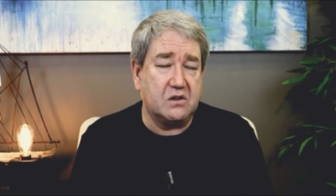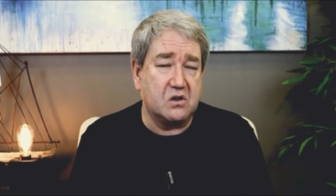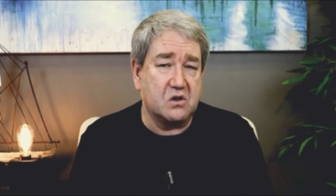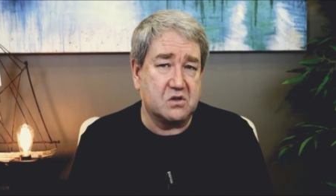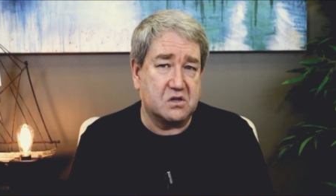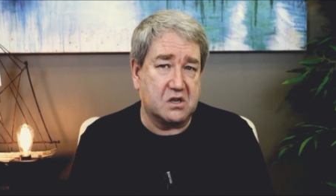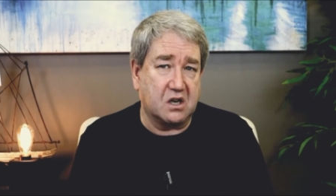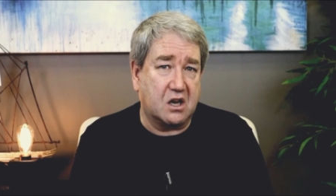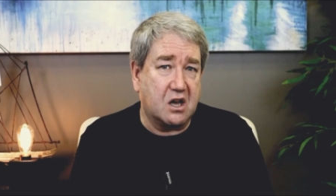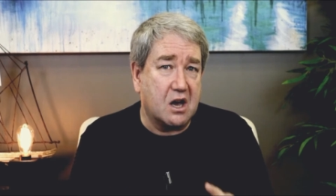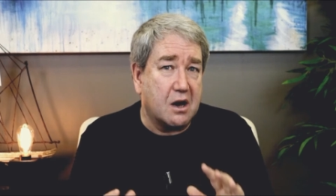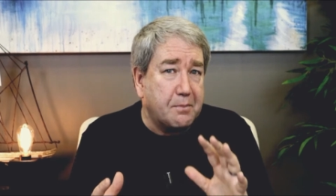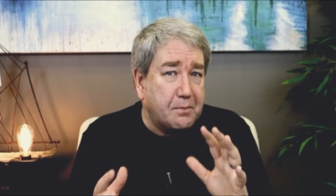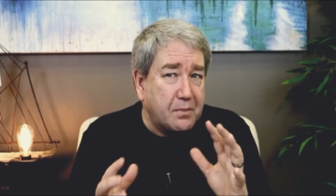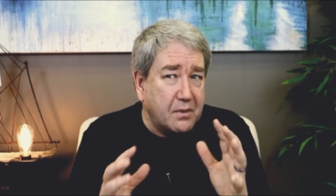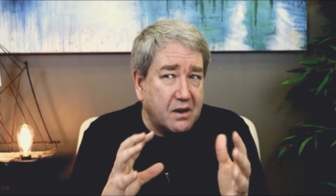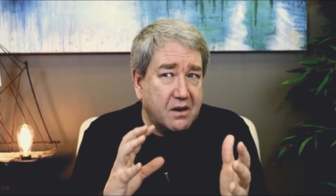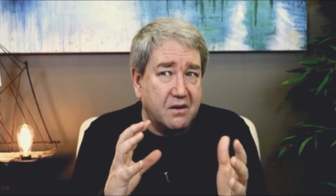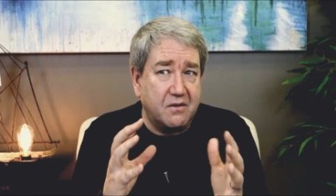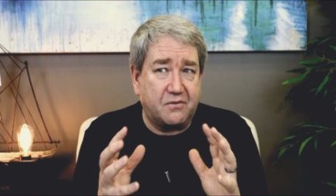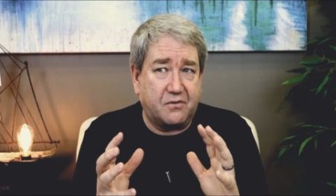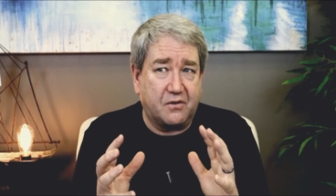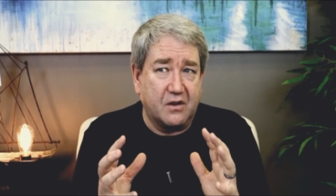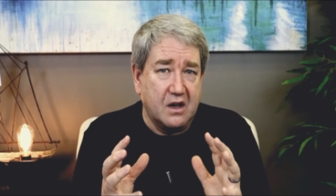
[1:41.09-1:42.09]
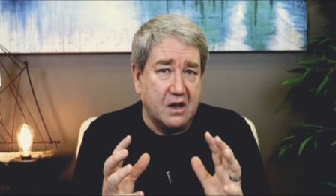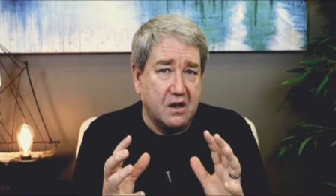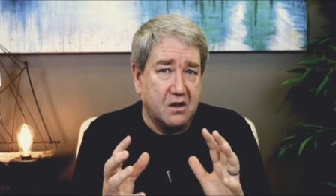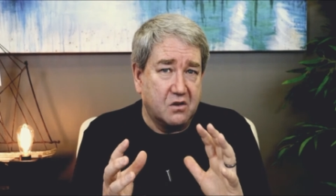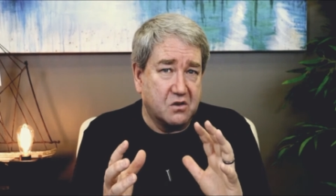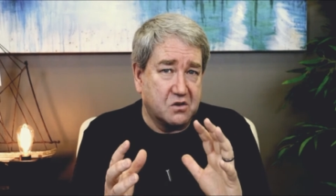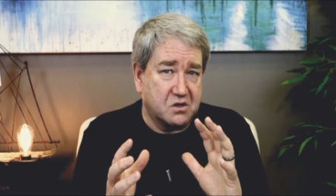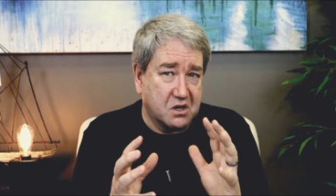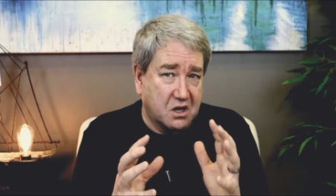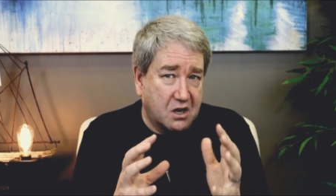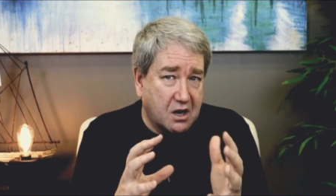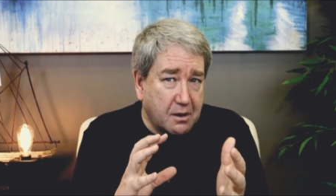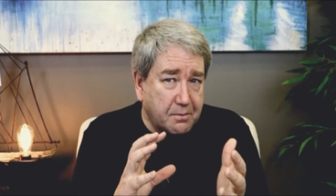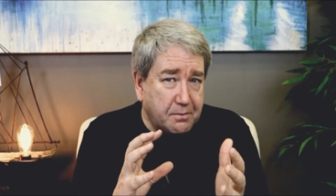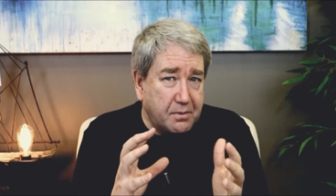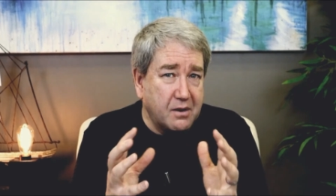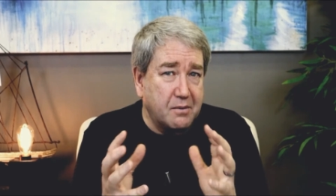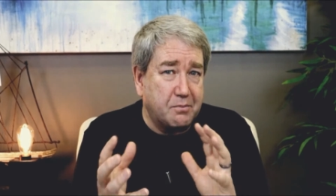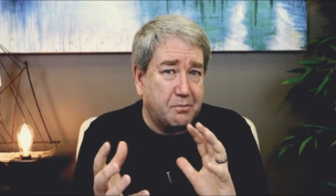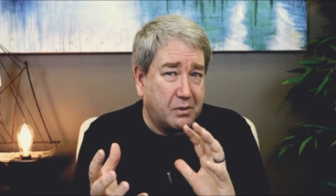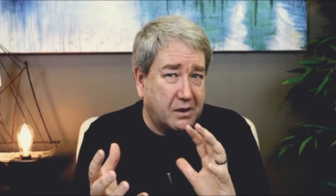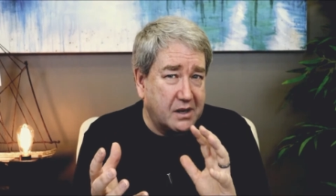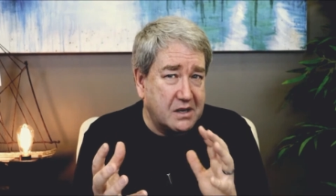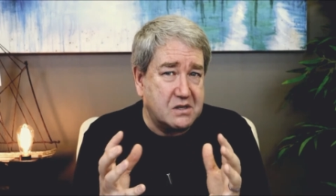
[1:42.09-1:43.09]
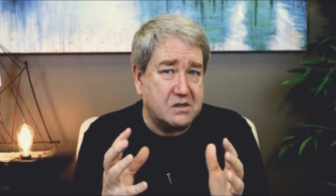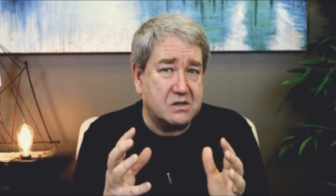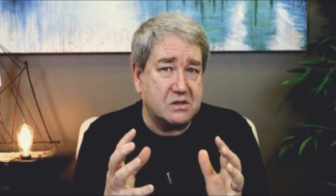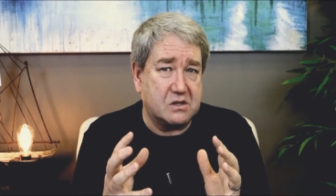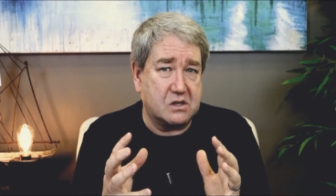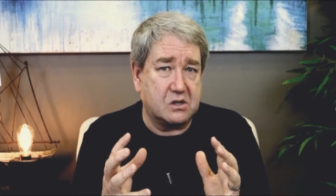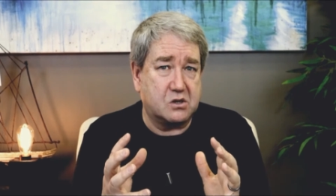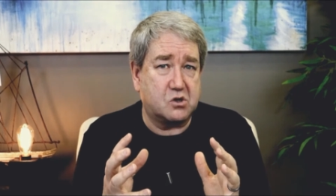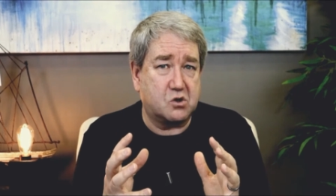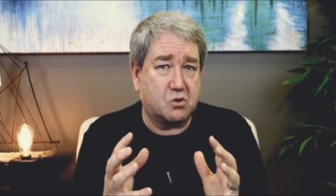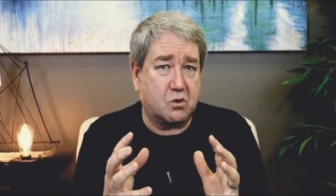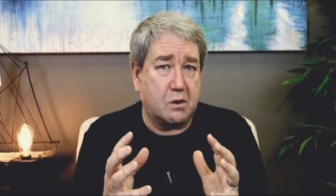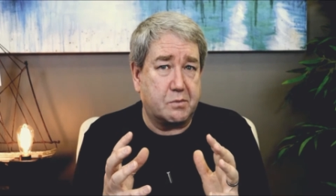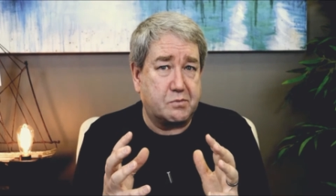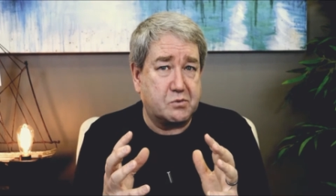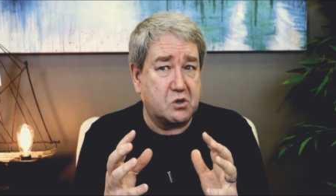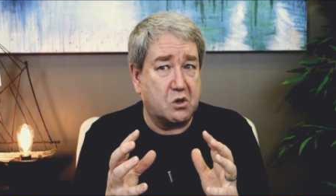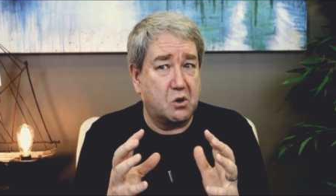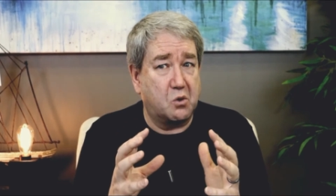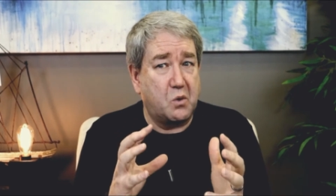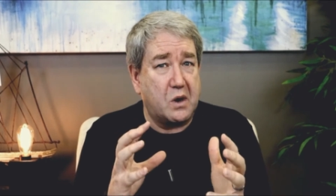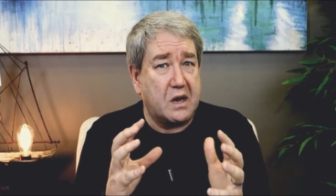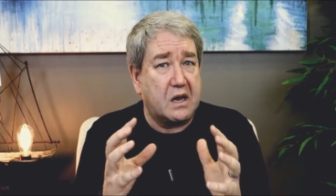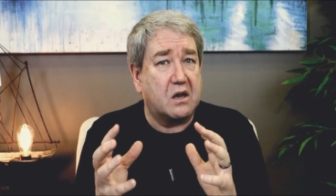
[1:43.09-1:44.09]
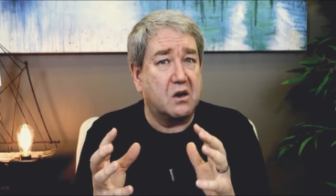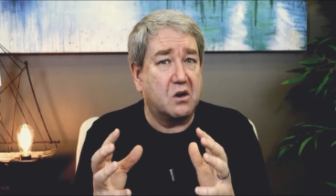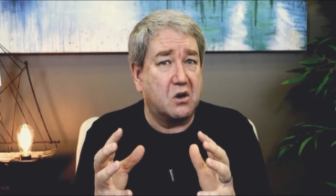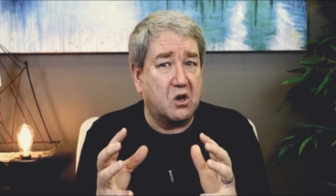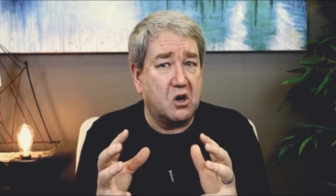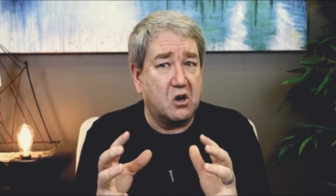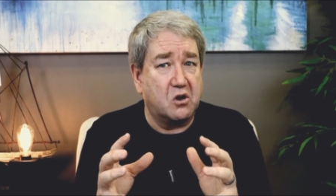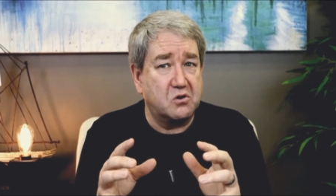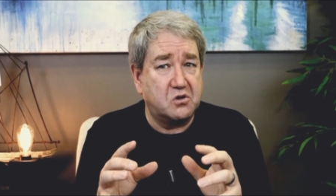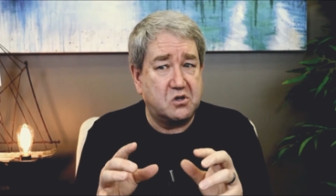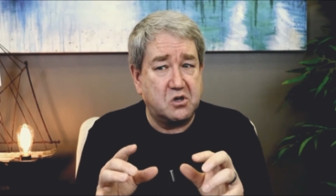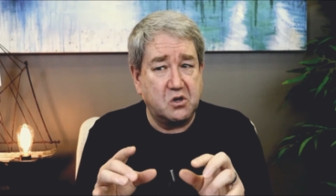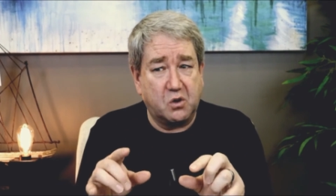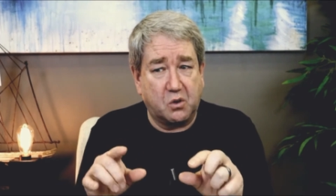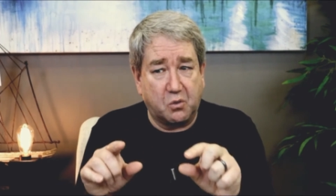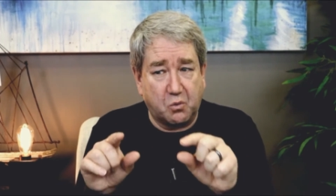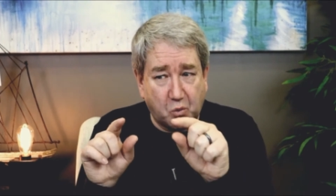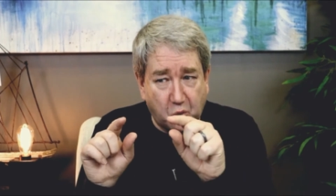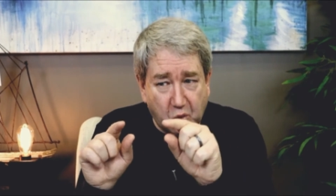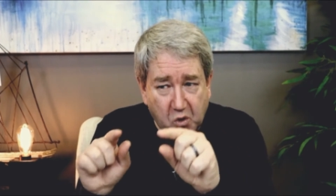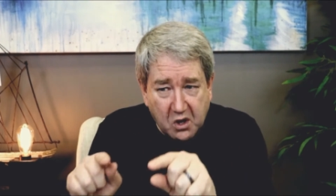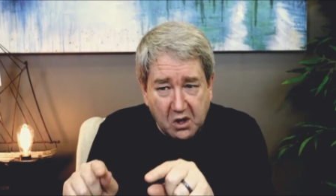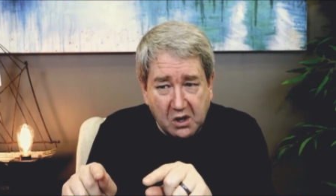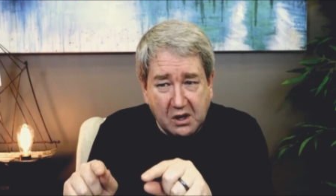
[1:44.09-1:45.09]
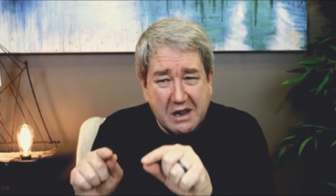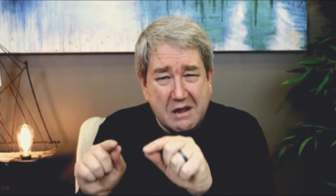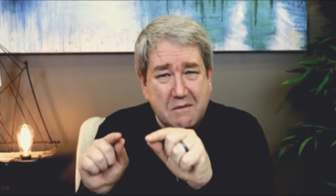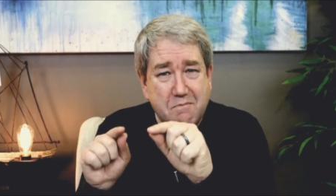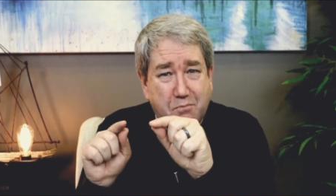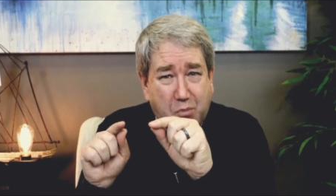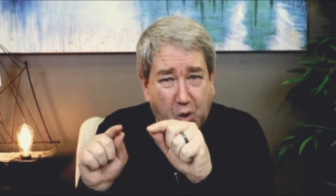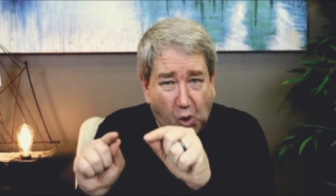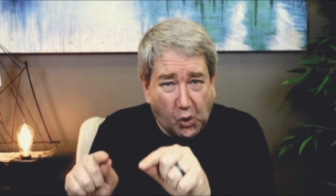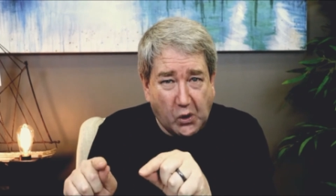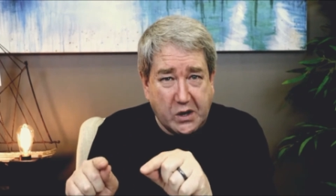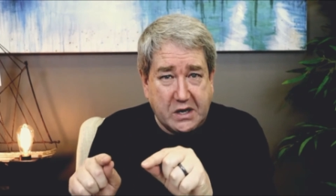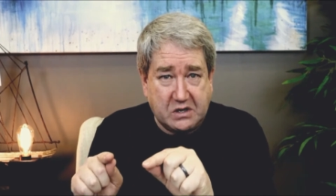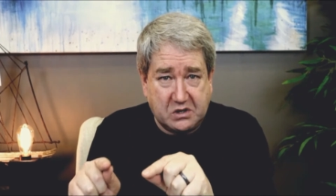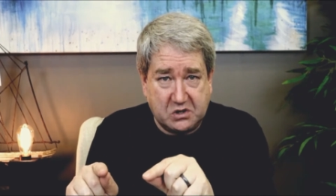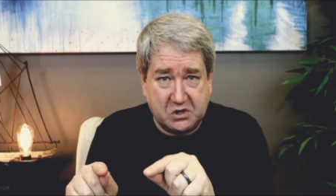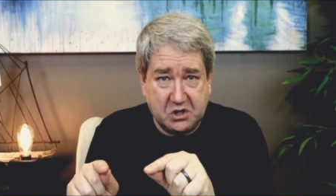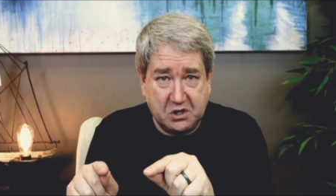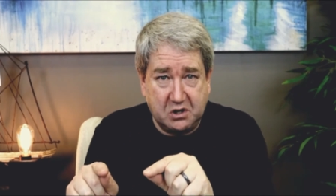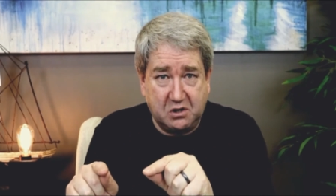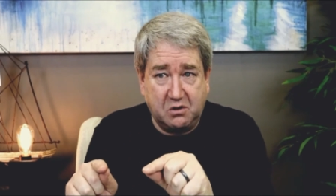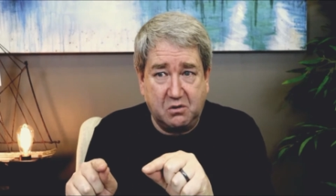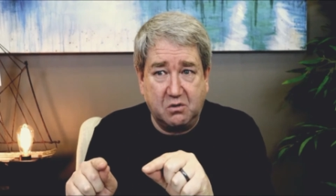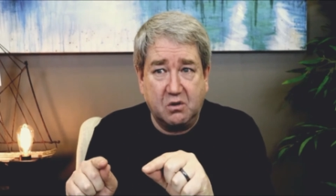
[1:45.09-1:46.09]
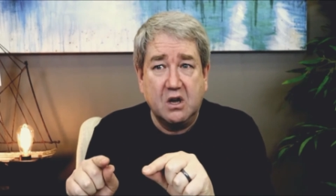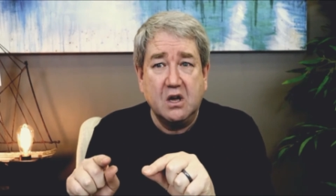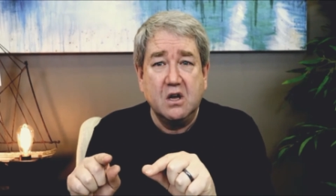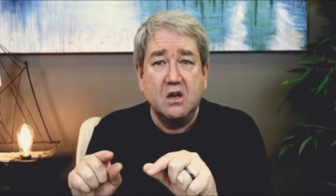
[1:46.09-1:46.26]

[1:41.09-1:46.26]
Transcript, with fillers: There's a couple of there's a couple of places in scripture we can go to and really point to